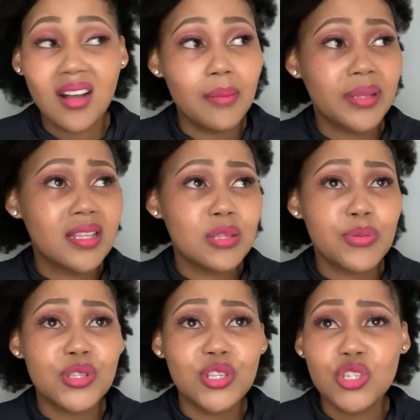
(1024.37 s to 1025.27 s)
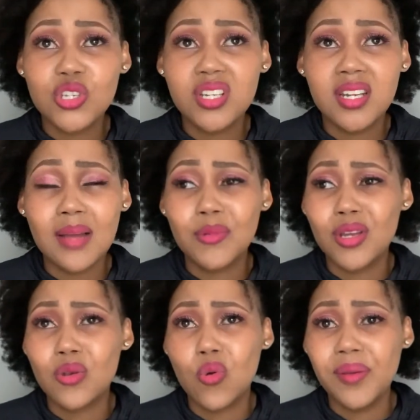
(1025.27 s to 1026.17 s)
but this position, I'm not
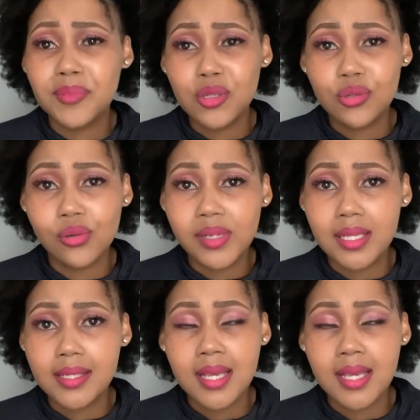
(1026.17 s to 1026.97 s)
equipped to do it,